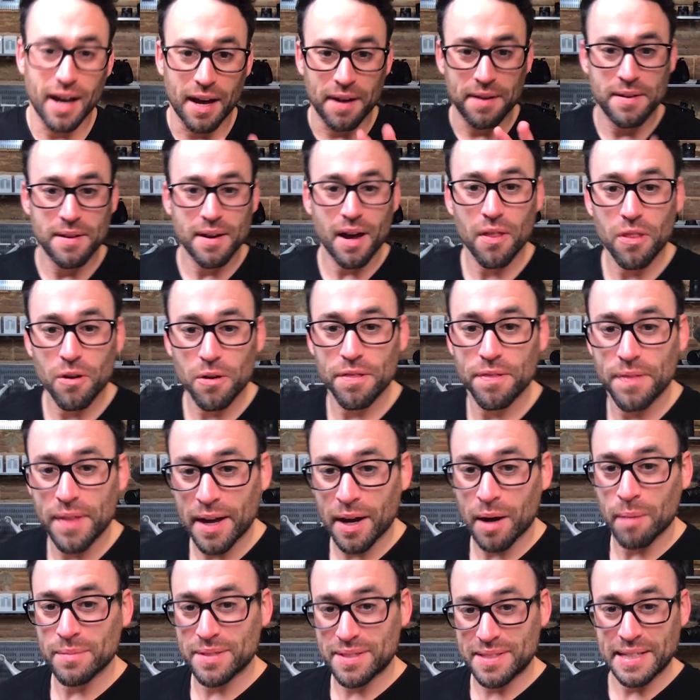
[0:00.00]
Another
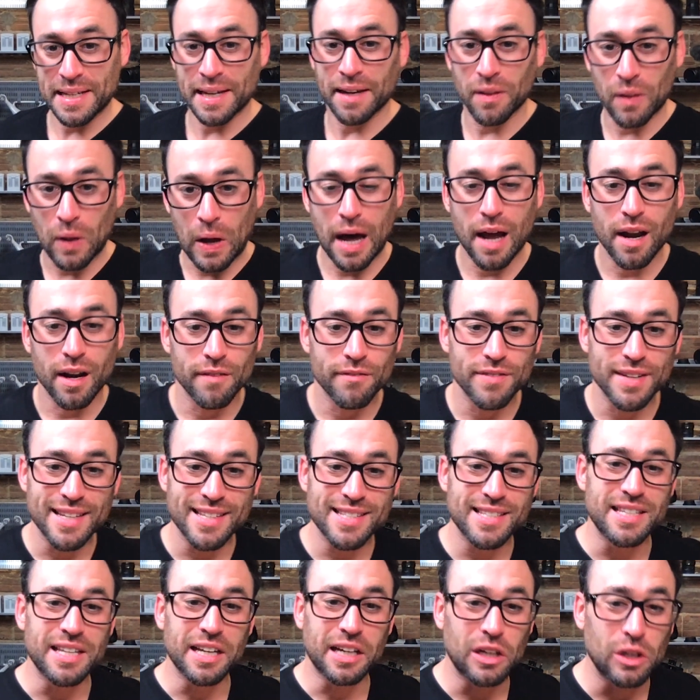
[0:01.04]
thing I'm seeing a lot of
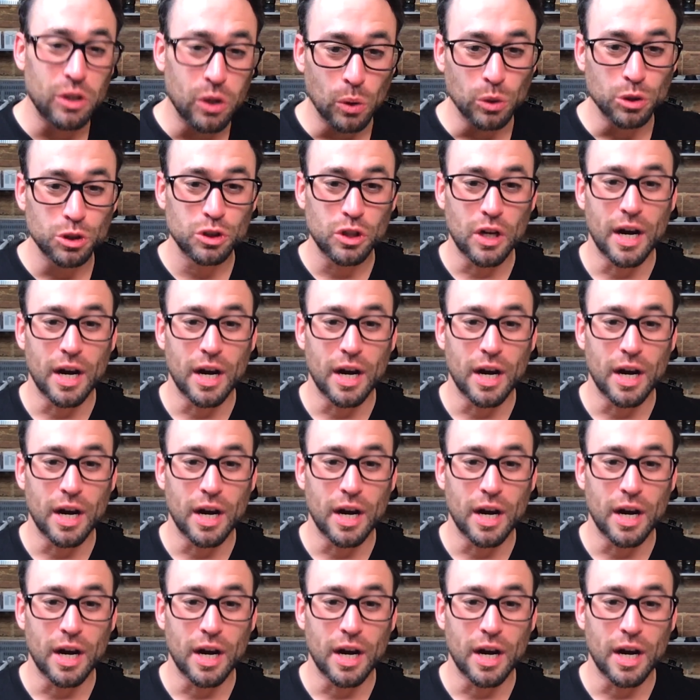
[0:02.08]
is the close